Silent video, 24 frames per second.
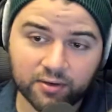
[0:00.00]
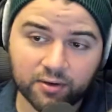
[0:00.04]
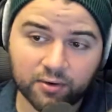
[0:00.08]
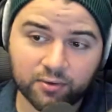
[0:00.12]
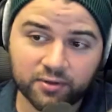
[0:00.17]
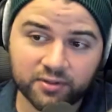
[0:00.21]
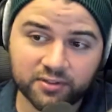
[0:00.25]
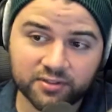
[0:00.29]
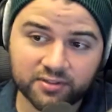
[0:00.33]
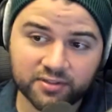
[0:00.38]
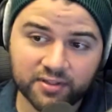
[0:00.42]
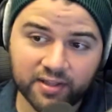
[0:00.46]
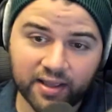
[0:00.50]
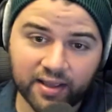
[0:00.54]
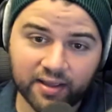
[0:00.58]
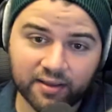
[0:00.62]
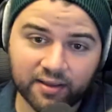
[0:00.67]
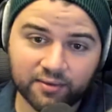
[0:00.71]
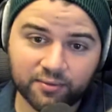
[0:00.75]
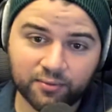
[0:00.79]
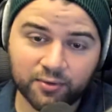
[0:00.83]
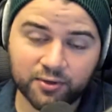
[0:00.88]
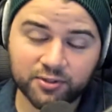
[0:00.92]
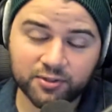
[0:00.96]
notice that,
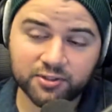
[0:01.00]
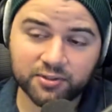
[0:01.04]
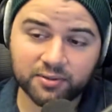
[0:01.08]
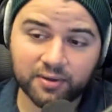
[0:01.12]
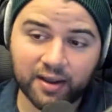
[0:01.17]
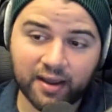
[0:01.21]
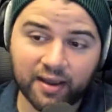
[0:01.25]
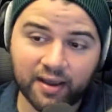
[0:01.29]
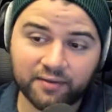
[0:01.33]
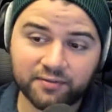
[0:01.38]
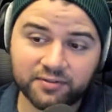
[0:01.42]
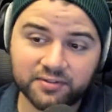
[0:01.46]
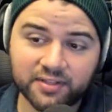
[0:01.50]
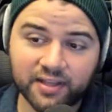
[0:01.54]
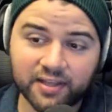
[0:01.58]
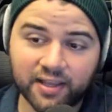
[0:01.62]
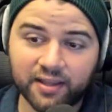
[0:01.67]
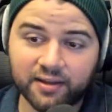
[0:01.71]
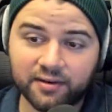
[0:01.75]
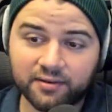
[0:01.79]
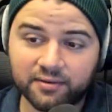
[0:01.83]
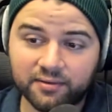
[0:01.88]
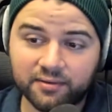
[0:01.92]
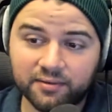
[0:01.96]
which I've
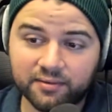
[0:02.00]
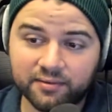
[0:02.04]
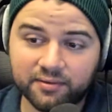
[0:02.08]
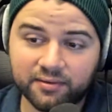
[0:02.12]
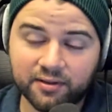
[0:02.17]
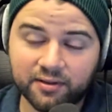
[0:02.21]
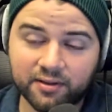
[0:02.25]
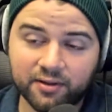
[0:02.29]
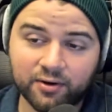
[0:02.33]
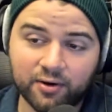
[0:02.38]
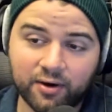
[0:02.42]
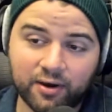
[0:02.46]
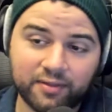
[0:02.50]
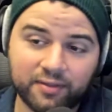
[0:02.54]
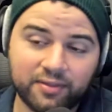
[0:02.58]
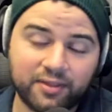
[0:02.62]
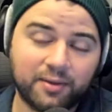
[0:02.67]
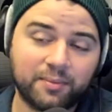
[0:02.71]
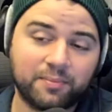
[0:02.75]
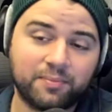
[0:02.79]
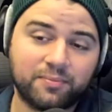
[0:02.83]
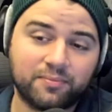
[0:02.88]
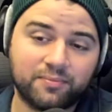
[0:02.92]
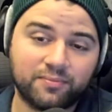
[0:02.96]
said, I
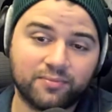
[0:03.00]
think